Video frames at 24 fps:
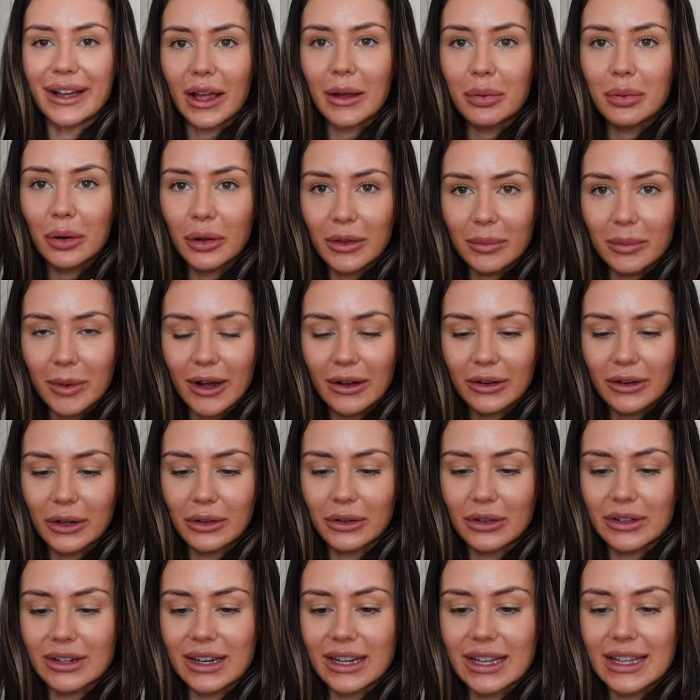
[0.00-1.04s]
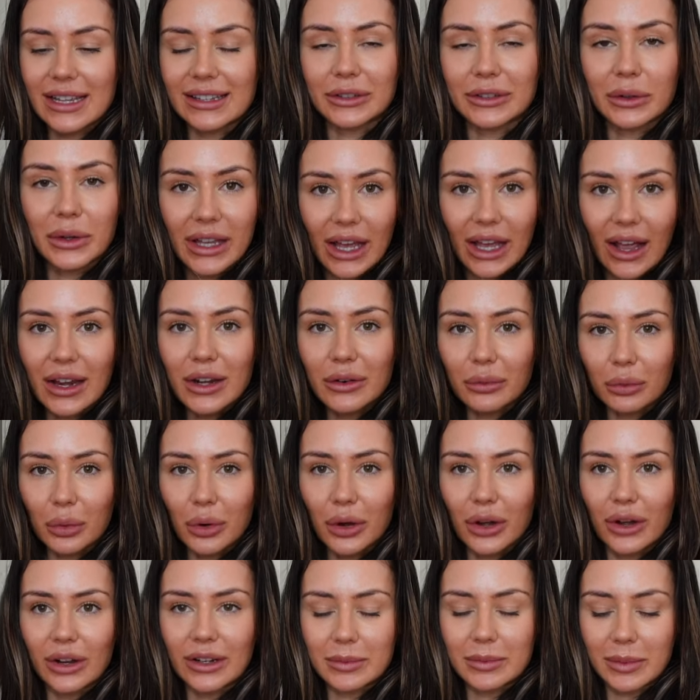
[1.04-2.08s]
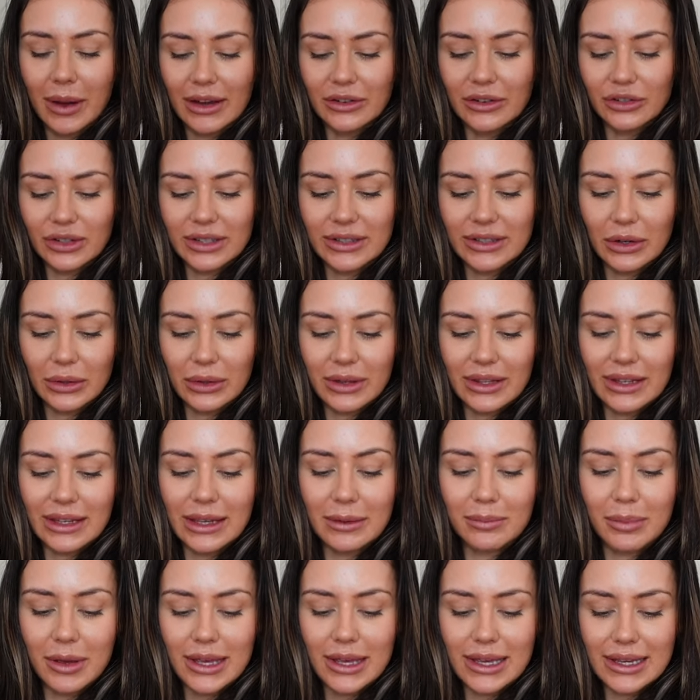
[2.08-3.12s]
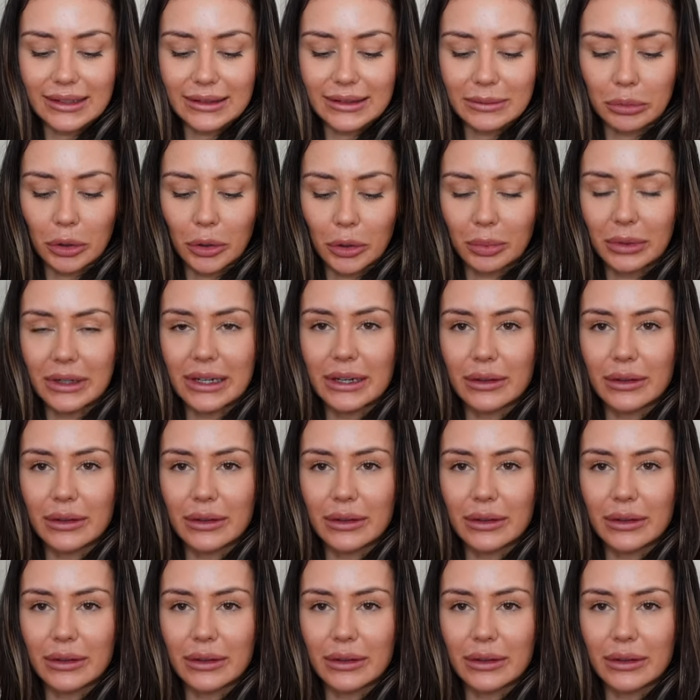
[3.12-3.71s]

I put the barcode under here, so it kind of worked, but I just don't think it pierced properly